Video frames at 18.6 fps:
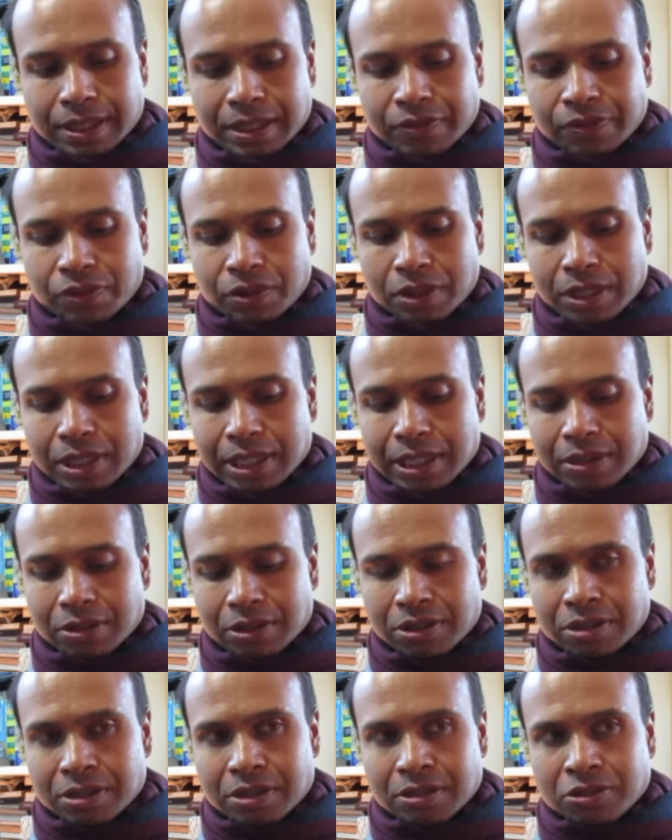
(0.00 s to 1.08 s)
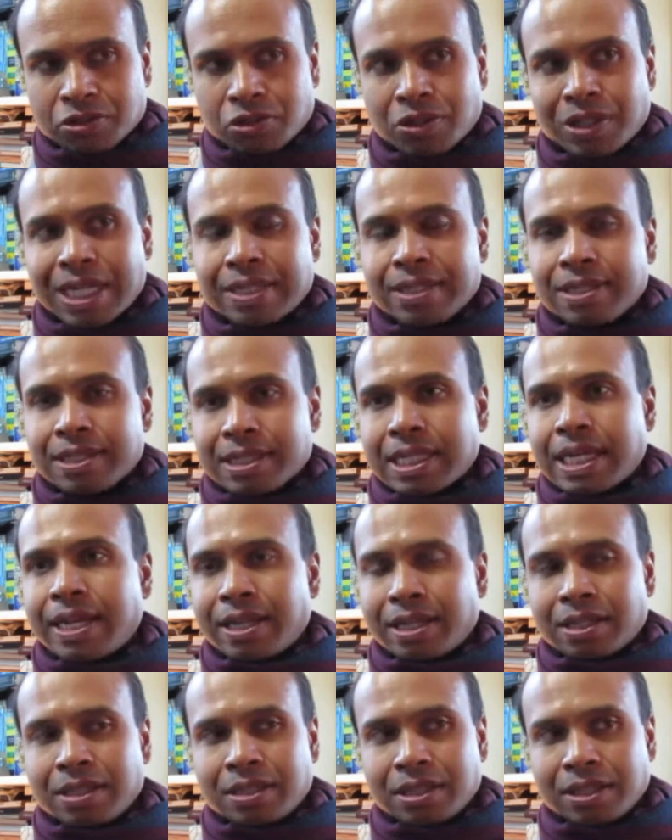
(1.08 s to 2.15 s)
if you like,
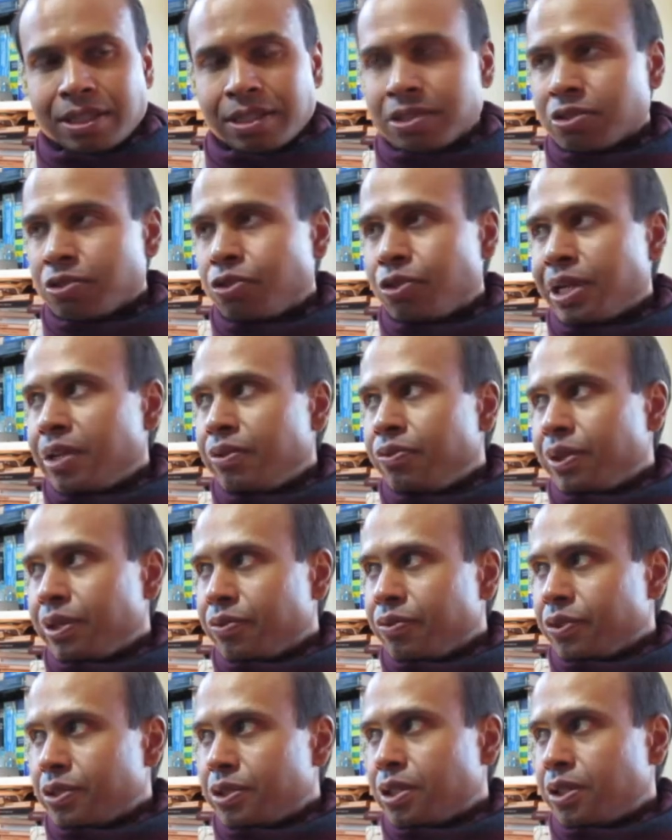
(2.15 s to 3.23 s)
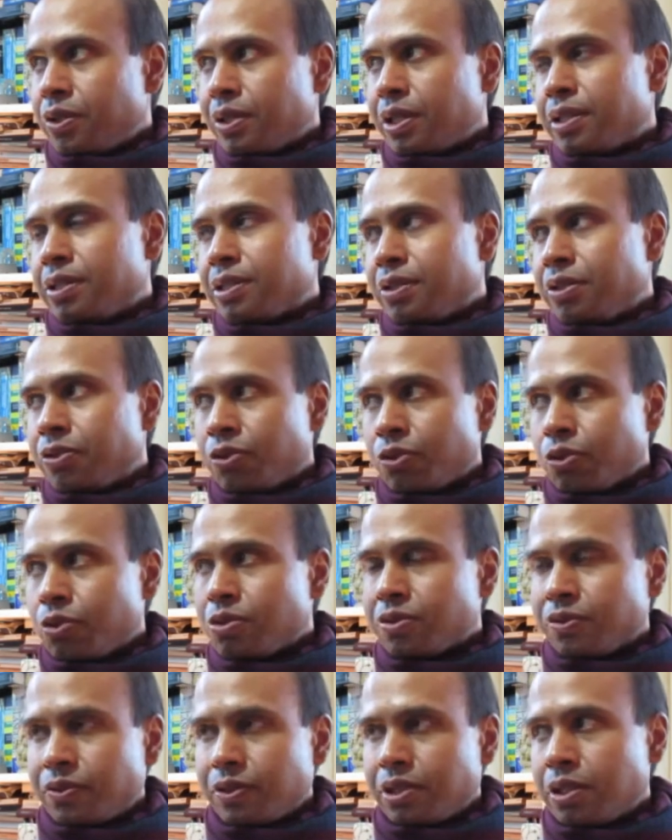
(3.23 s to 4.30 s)
transcend this craving for donuts and the
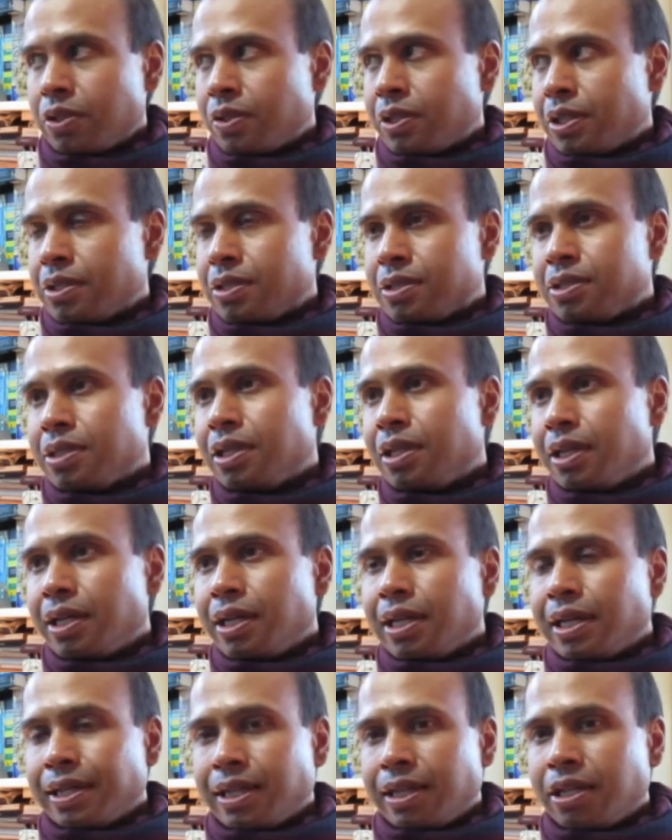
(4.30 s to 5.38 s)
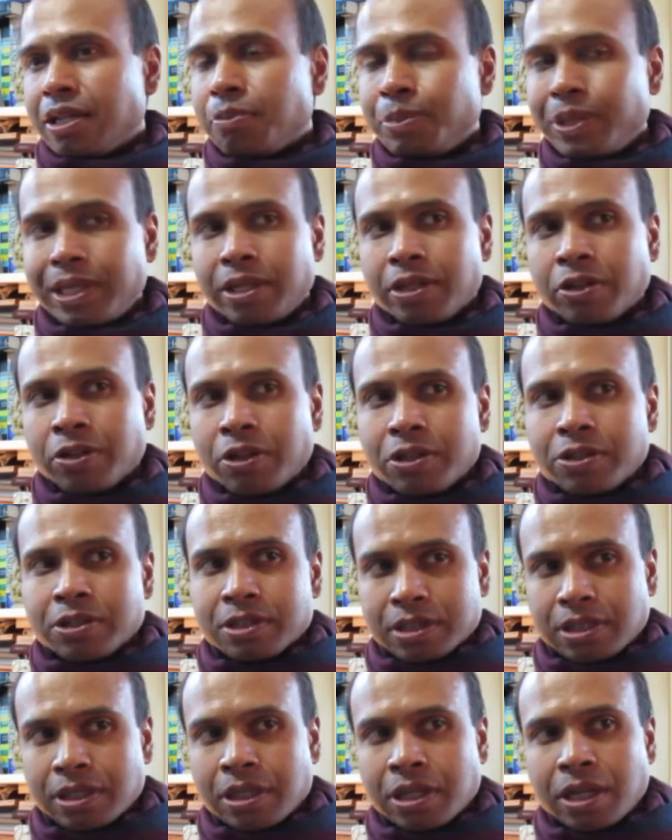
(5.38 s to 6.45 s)
thoughts for donuts. And then I'll be in a
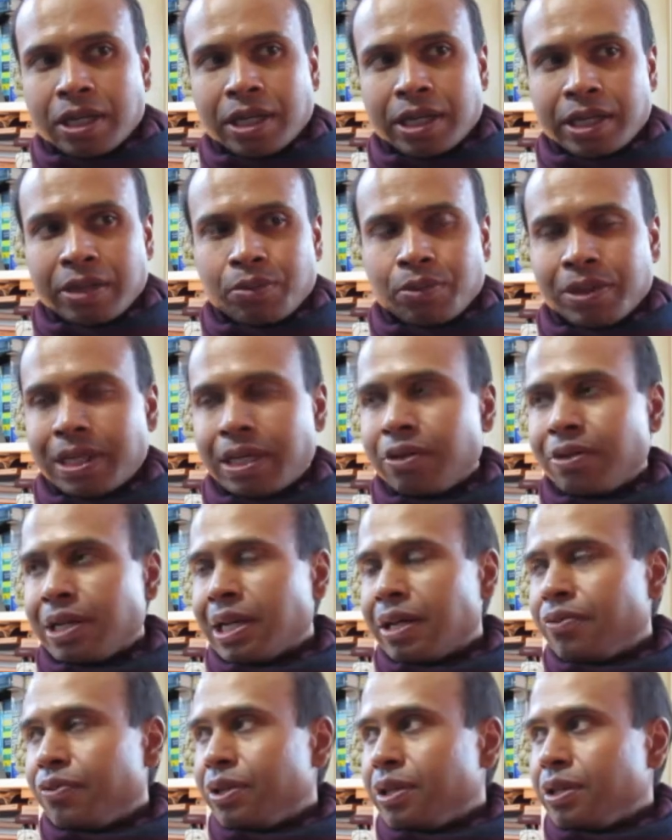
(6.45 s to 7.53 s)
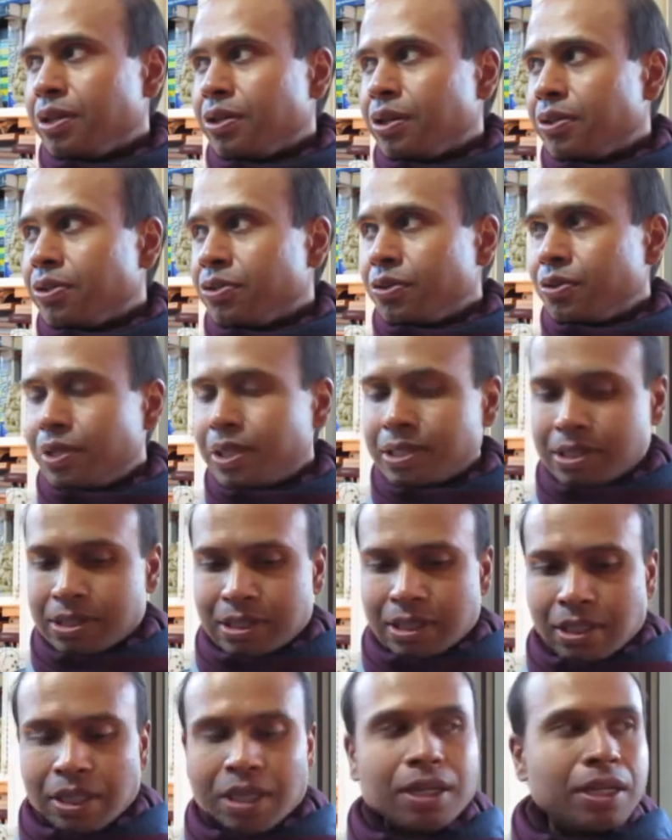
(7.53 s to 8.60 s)
constant high without having going through
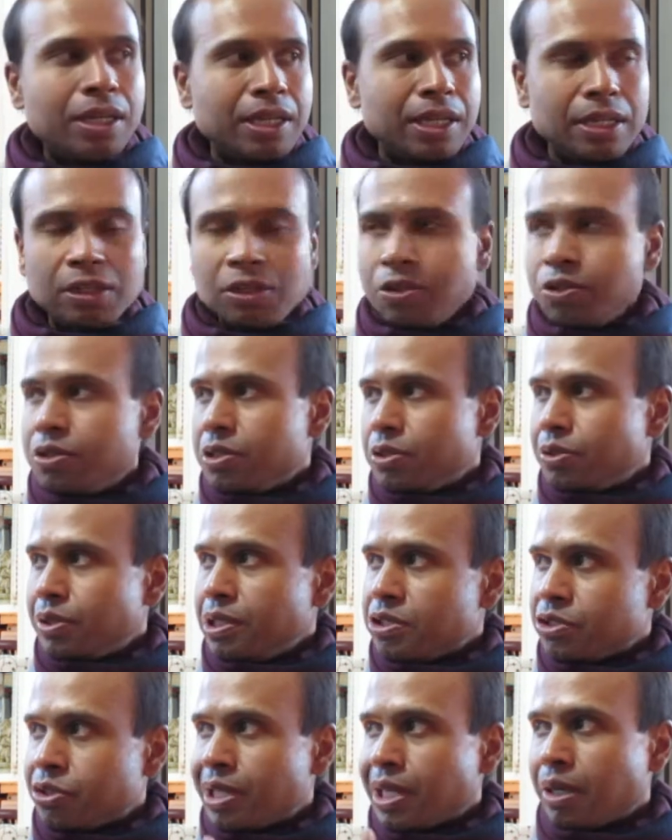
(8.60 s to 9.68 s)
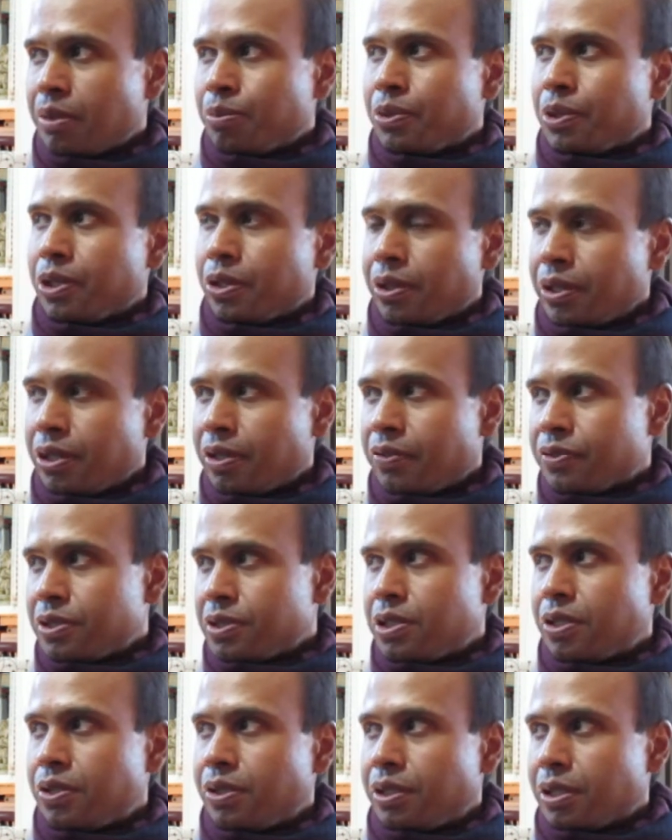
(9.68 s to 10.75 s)
this illusory trap, going after
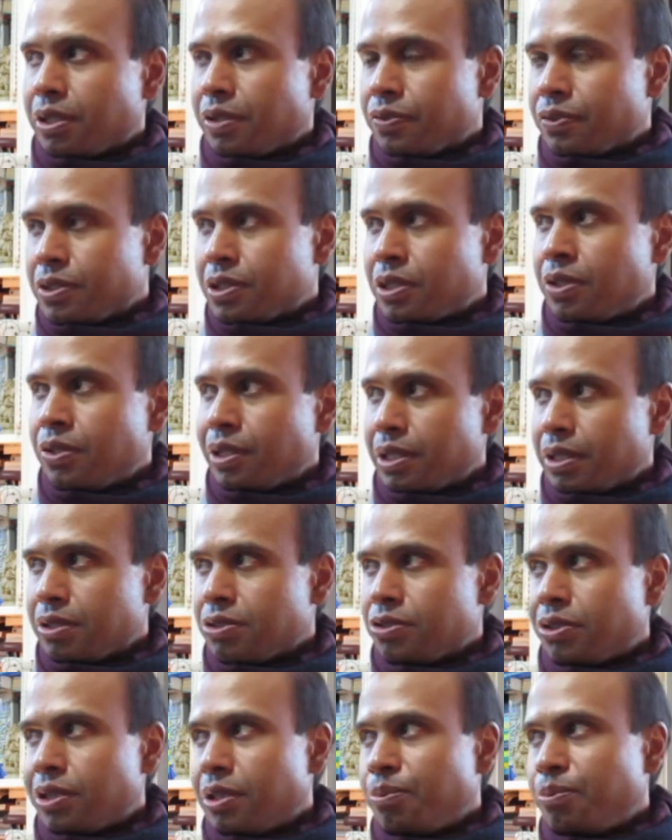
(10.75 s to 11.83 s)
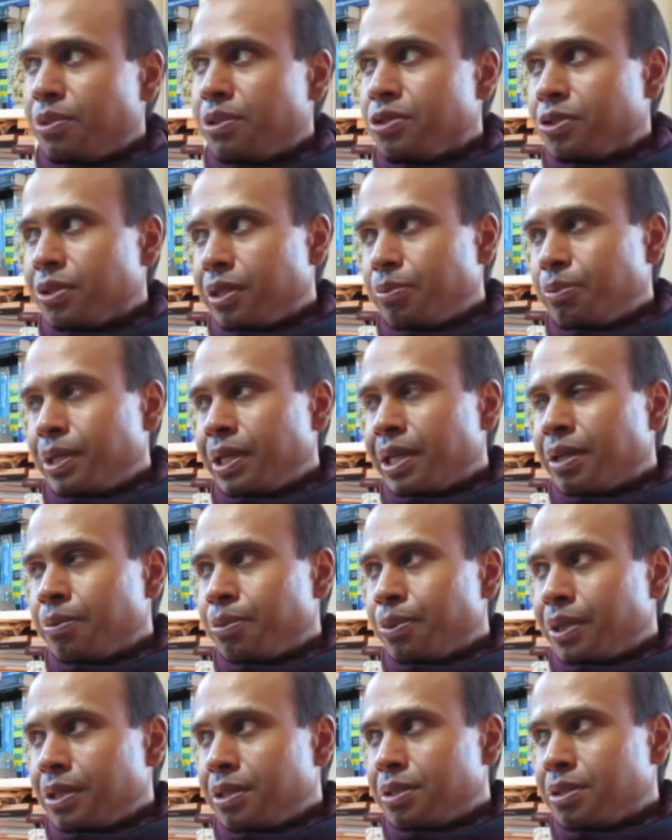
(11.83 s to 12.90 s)
donut after donut, trying to be, trying to be
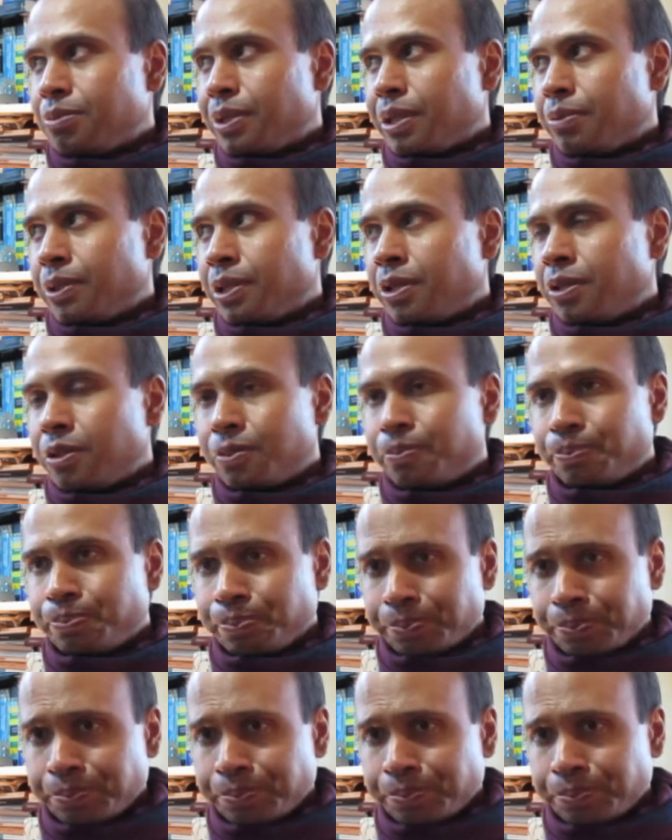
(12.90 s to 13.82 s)
happy to make me whole.